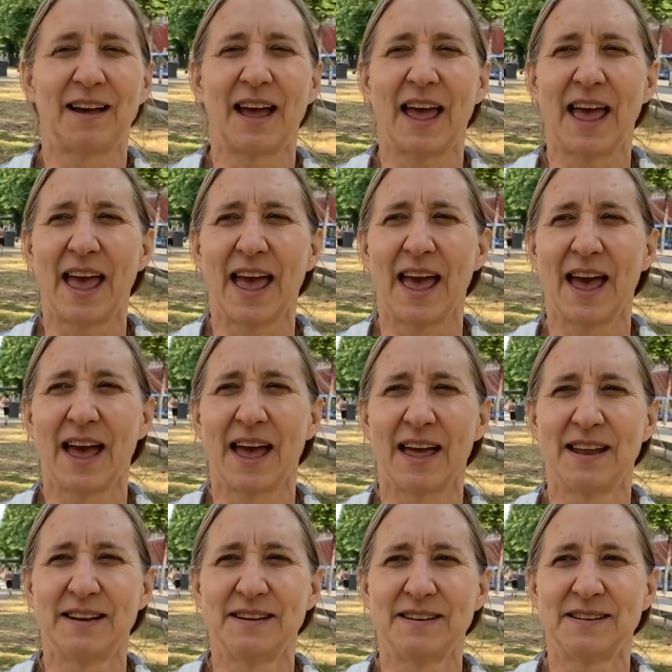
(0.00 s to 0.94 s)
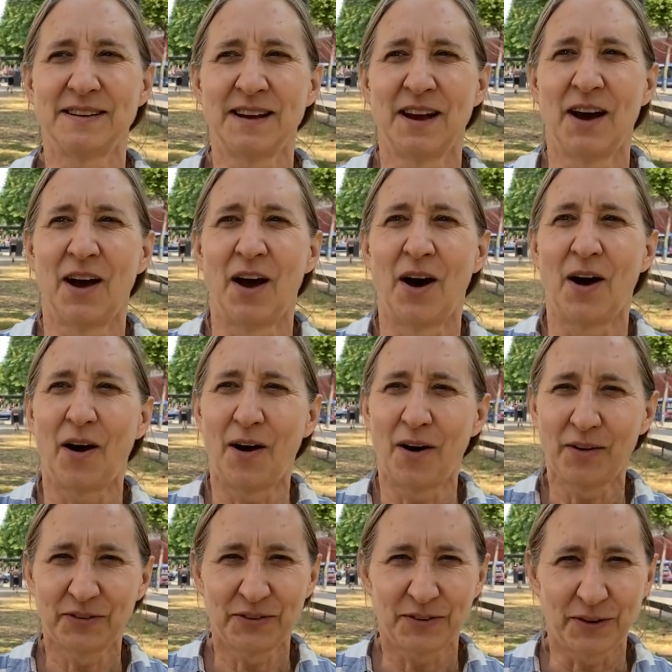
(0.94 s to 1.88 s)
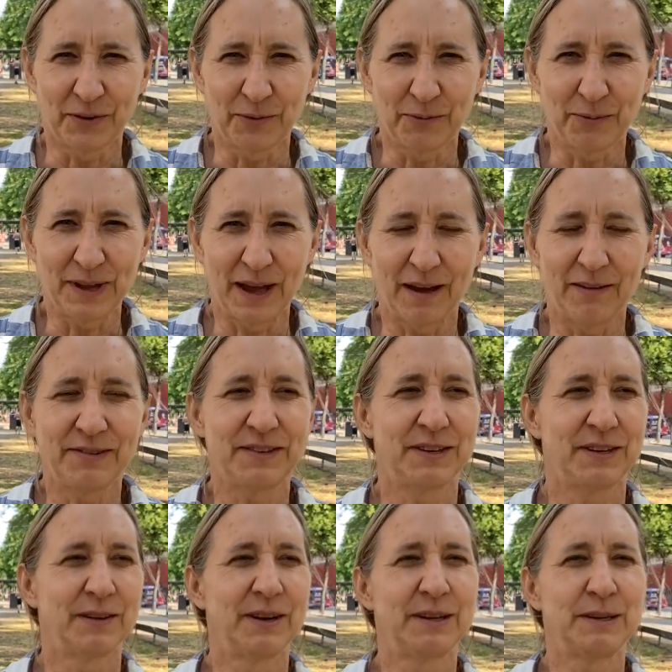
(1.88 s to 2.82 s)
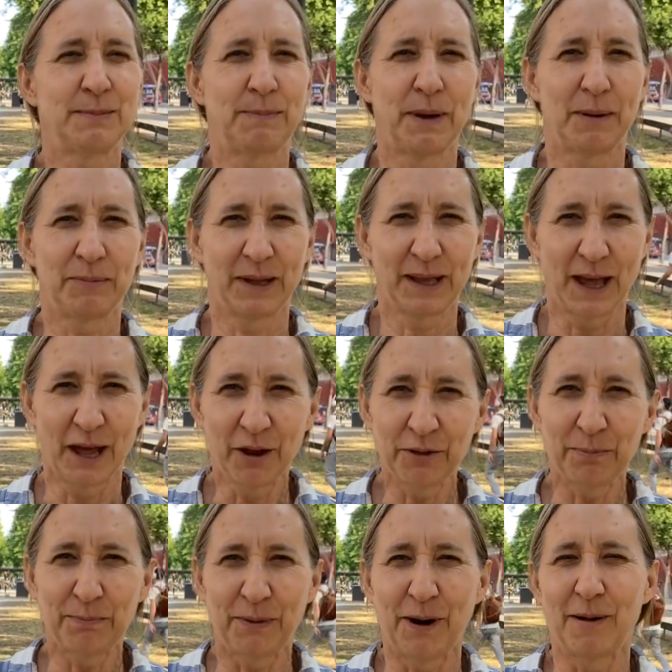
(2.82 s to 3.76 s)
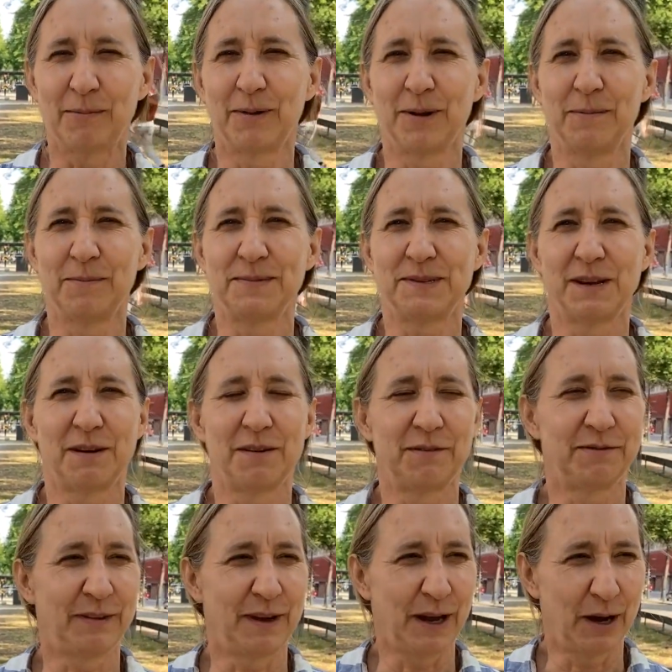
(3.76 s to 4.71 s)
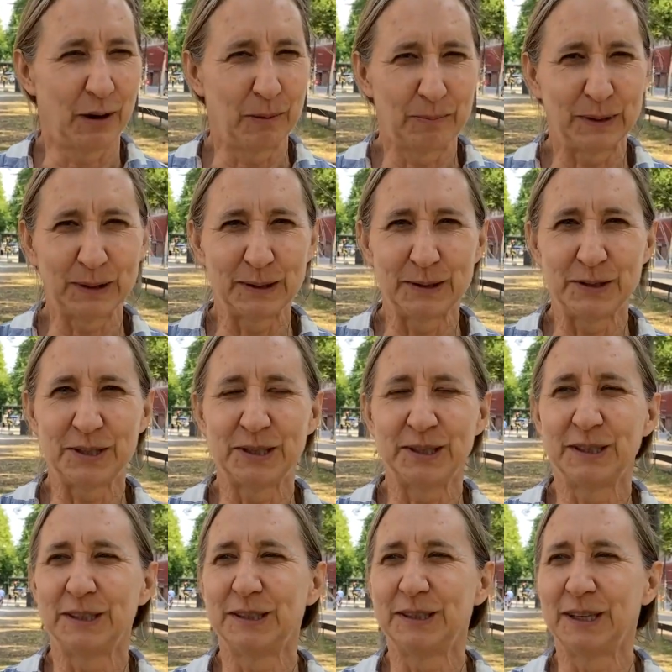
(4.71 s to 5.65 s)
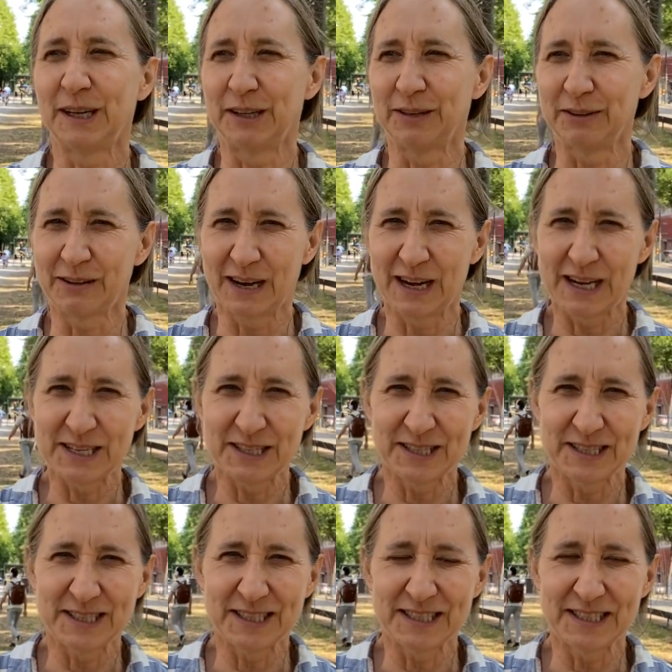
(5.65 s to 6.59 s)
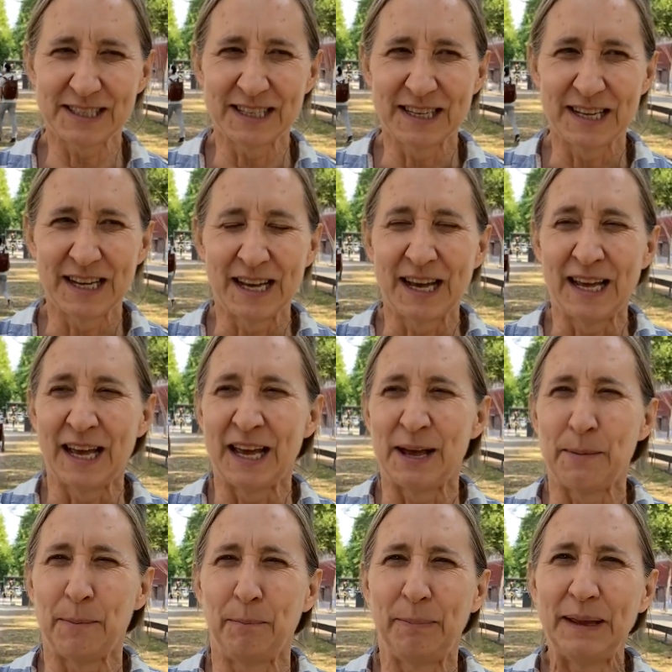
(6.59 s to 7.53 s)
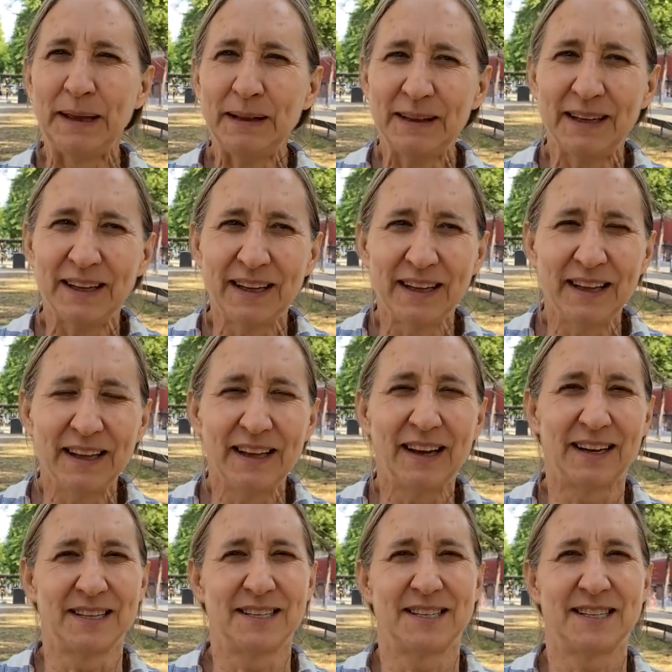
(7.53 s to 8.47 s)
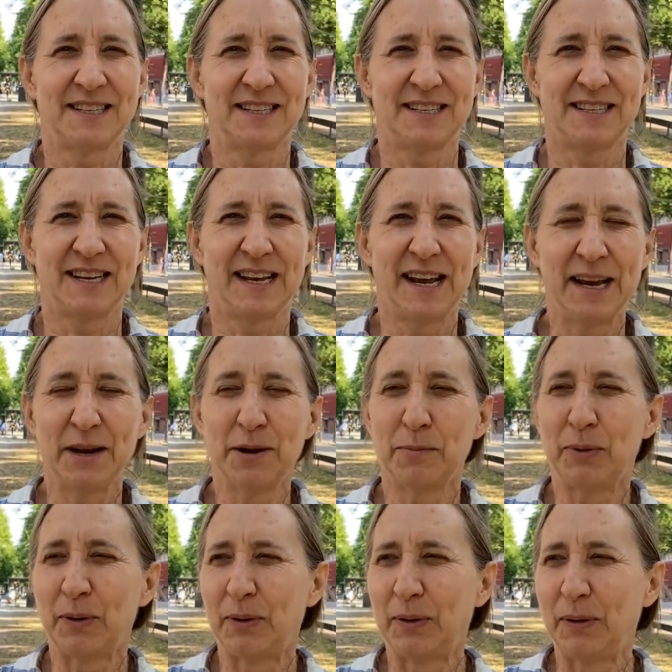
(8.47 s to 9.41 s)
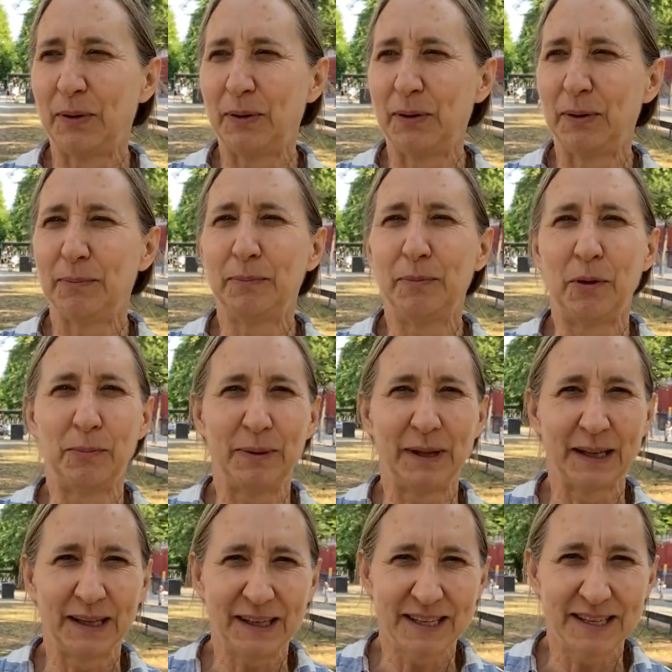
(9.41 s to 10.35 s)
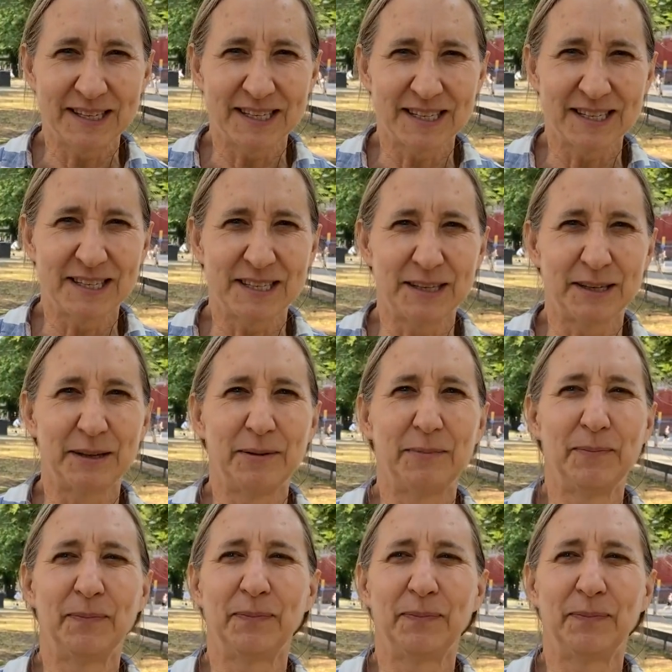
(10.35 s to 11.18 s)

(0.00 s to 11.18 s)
And also, we have serious public health problems of air pollution and crashes. Building a sustainable mobility system